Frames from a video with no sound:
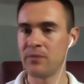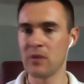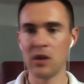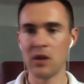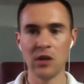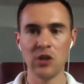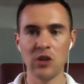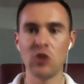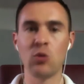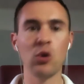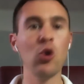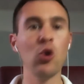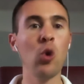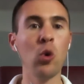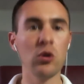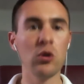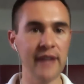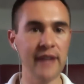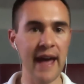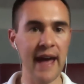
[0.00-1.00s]
You
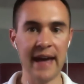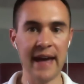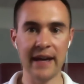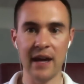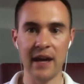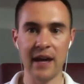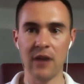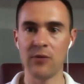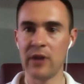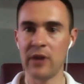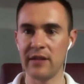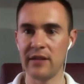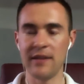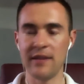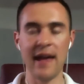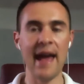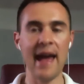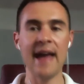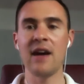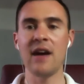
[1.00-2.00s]
record the Hangout, right? The
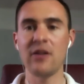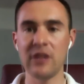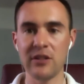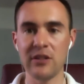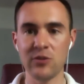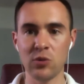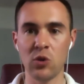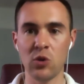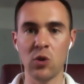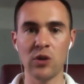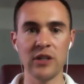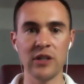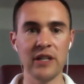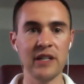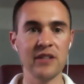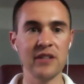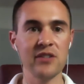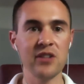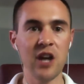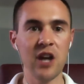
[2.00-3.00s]
Hangout gets recorded in
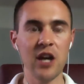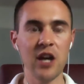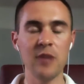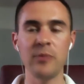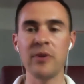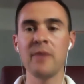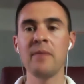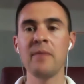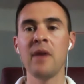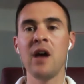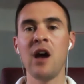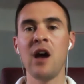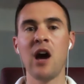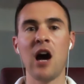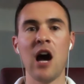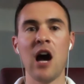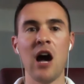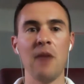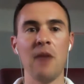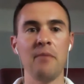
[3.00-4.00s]
Skype,
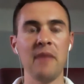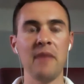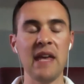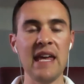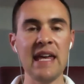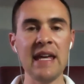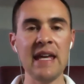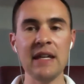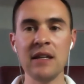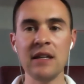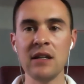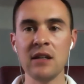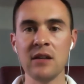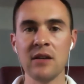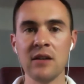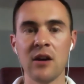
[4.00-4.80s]
in